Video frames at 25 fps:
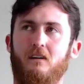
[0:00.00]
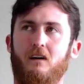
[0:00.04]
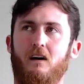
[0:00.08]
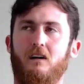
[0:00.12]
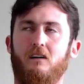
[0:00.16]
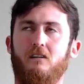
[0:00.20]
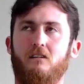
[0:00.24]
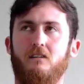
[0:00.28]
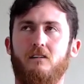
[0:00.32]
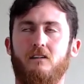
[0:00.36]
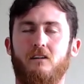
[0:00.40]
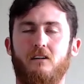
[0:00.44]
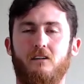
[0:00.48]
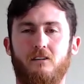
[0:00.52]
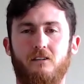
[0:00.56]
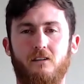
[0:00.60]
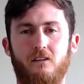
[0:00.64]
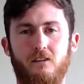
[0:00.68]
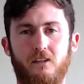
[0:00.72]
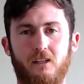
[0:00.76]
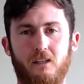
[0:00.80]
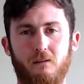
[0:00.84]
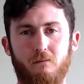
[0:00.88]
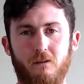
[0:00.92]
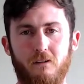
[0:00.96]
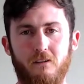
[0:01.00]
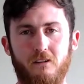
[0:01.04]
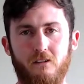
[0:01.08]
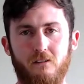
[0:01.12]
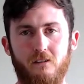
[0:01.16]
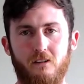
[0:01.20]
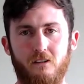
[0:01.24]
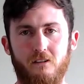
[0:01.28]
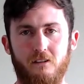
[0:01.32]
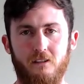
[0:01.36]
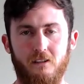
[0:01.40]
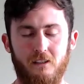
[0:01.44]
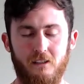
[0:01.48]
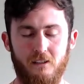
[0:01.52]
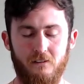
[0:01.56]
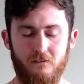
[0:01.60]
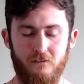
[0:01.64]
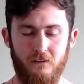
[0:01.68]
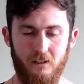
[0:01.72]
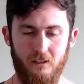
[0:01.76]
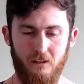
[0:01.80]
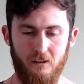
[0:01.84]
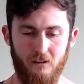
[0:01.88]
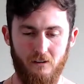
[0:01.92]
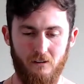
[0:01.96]
don't want to go too deep onto this
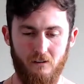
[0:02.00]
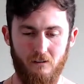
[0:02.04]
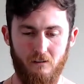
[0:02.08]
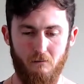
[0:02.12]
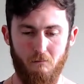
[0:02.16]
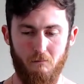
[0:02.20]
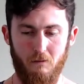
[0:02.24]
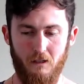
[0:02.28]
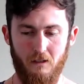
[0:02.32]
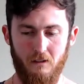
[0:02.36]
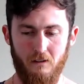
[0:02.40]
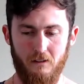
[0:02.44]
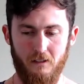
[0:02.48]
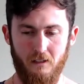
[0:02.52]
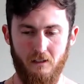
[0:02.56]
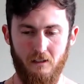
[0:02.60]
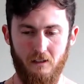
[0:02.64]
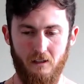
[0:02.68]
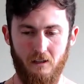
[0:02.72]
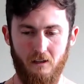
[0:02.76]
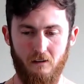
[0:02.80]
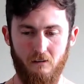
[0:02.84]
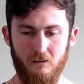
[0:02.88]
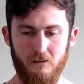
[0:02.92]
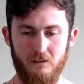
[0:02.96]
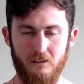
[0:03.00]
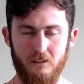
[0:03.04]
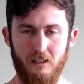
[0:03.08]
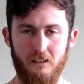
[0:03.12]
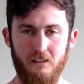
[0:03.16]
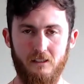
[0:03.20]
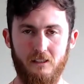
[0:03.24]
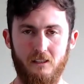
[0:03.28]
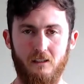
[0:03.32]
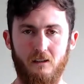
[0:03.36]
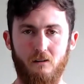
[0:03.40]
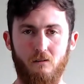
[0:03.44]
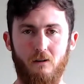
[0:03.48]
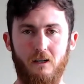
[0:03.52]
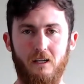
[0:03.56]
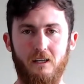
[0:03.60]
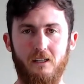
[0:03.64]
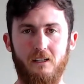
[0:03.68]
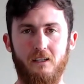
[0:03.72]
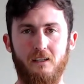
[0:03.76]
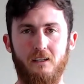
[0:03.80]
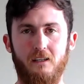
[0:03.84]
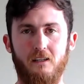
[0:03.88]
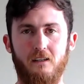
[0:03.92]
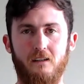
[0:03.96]
video, but it was such an
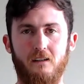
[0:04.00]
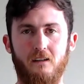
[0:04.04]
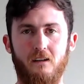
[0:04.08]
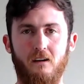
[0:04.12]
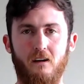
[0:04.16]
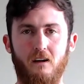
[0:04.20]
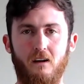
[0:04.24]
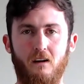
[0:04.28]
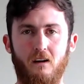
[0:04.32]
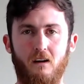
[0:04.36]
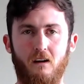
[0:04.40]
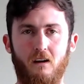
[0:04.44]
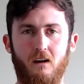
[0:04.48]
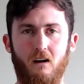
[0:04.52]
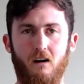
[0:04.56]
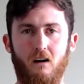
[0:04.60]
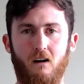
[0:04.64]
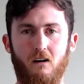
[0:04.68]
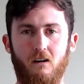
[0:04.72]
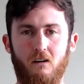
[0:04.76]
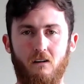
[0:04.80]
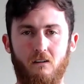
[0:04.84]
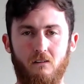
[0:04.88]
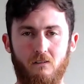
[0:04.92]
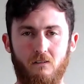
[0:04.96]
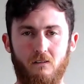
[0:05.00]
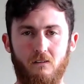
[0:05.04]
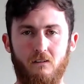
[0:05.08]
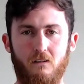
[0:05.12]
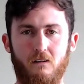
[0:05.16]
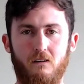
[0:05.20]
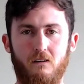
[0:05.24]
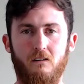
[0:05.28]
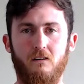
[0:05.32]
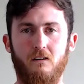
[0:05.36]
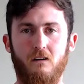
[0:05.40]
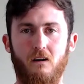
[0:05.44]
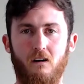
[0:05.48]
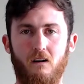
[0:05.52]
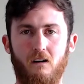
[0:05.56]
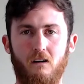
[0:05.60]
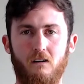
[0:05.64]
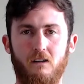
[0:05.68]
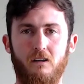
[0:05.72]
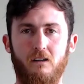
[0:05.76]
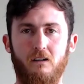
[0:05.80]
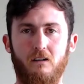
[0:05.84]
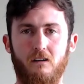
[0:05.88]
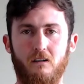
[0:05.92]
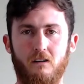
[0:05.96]
awakening of
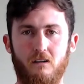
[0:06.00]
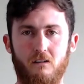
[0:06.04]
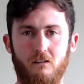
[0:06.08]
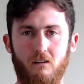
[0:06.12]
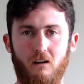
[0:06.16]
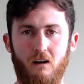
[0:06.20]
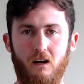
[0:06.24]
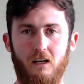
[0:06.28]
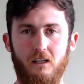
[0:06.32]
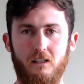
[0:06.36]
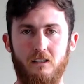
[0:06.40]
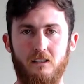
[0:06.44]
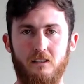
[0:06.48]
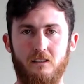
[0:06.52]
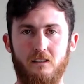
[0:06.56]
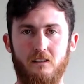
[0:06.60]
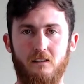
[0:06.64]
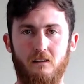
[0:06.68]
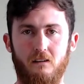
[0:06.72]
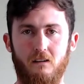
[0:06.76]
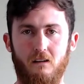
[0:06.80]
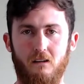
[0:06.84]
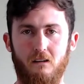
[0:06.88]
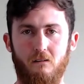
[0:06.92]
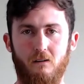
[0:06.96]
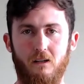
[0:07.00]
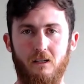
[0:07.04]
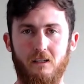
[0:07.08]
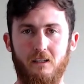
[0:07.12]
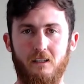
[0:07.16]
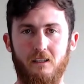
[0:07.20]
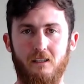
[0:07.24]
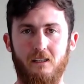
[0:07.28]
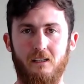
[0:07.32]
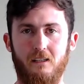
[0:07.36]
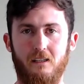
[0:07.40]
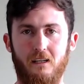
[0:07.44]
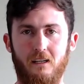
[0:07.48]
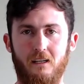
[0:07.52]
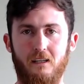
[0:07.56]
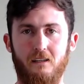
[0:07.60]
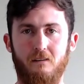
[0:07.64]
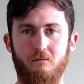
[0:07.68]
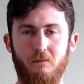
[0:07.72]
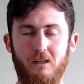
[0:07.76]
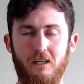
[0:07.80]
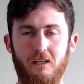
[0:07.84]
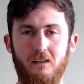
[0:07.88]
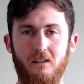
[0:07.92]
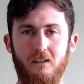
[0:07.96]
God, Christ awakening
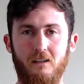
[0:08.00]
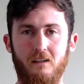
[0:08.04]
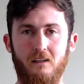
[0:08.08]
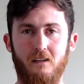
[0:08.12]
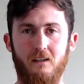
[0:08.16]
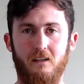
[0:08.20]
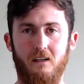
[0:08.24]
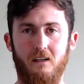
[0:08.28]
in me.